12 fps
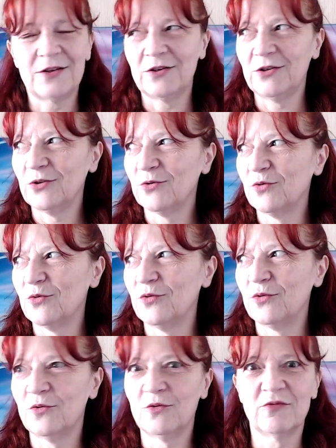
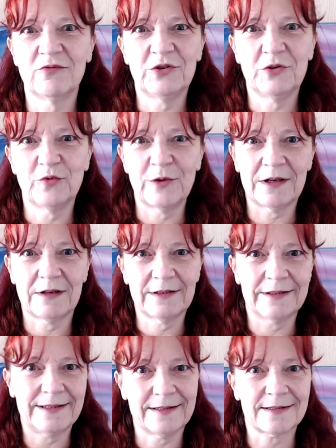you
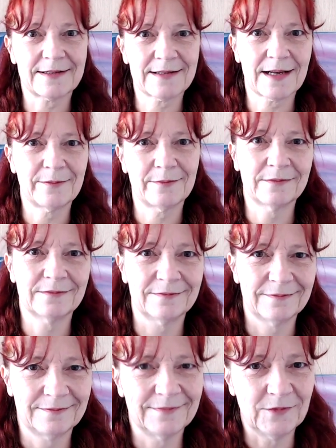will hear
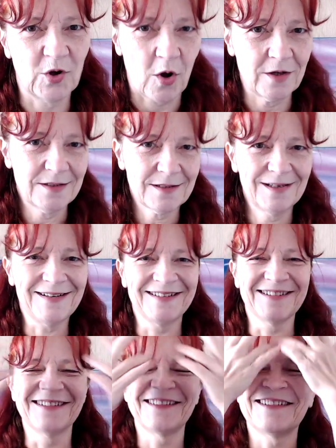some noise
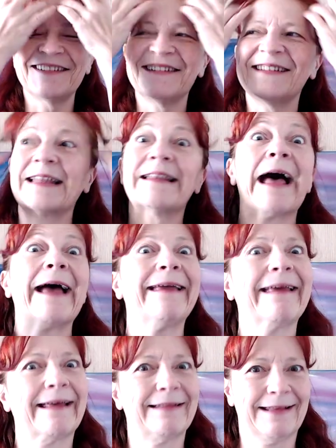that I
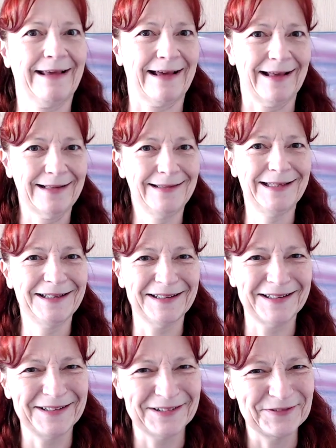can't cut
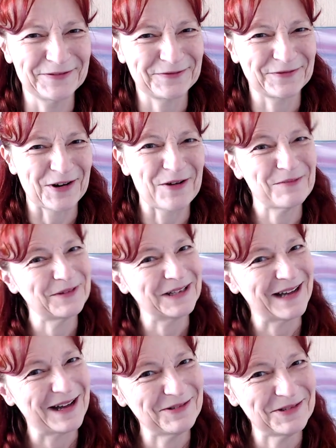from
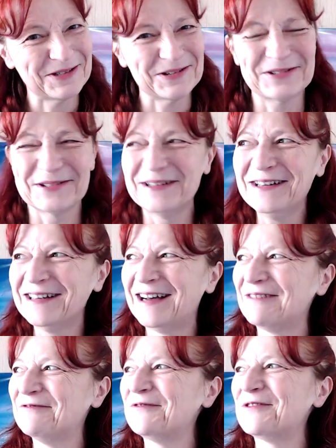the audio,
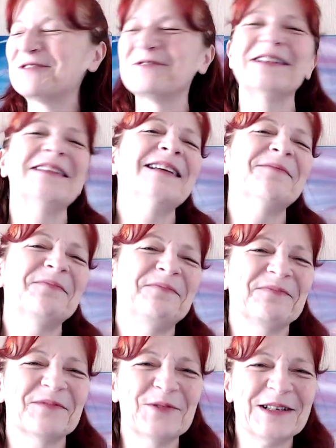unfortunately.
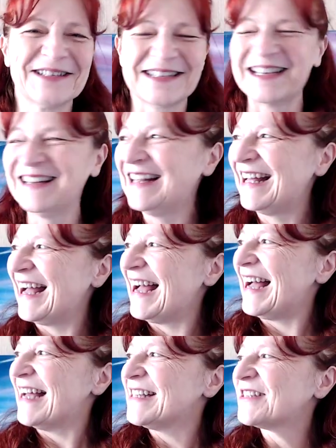We'll see.
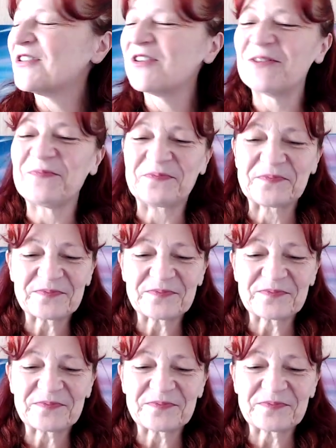So